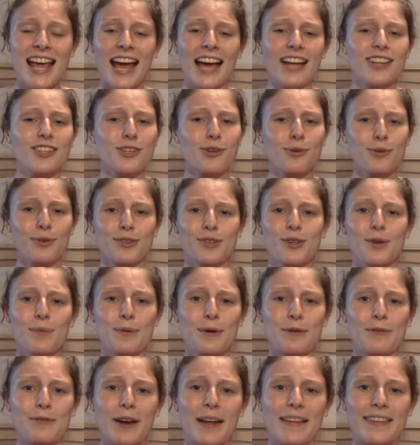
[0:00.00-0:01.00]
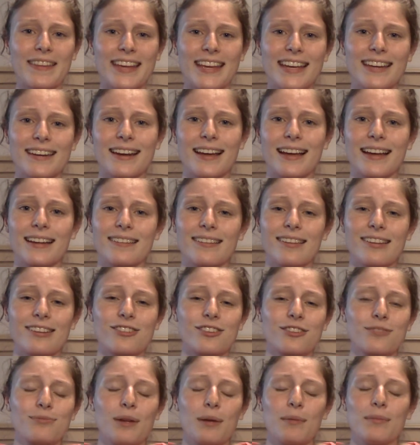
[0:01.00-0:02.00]
And she was super friendly and nice and
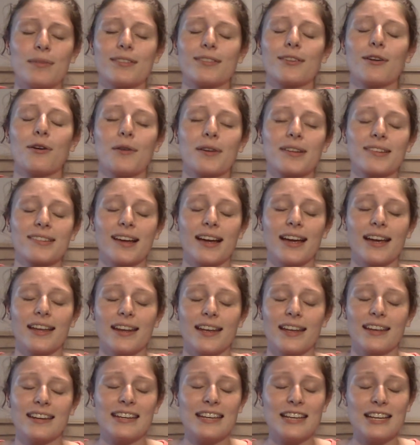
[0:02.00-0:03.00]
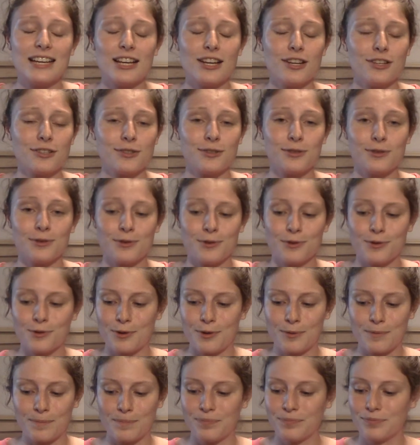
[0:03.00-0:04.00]
just made me so excited
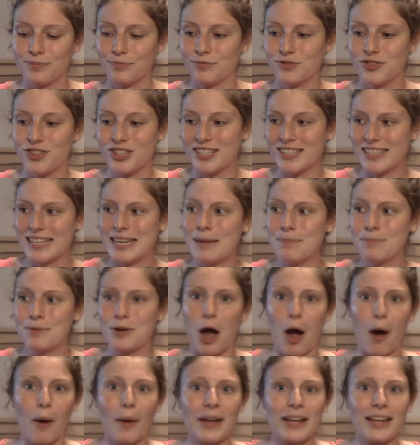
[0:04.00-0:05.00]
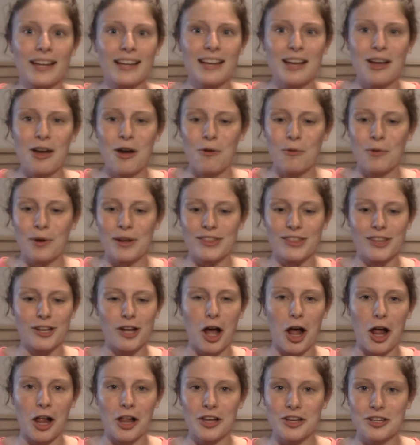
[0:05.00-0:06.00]
to just keep going with the
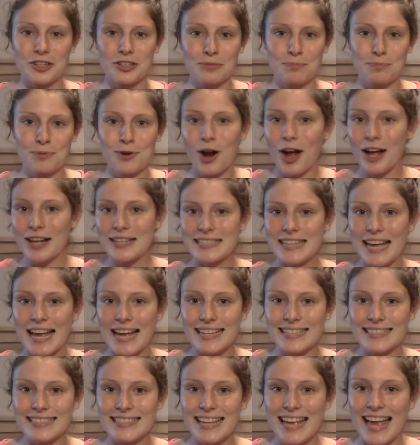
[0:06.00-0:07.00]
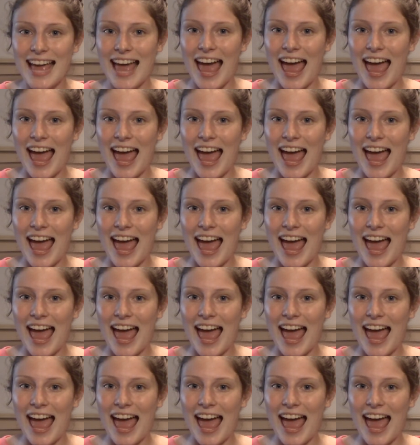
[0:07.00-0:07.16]
college process.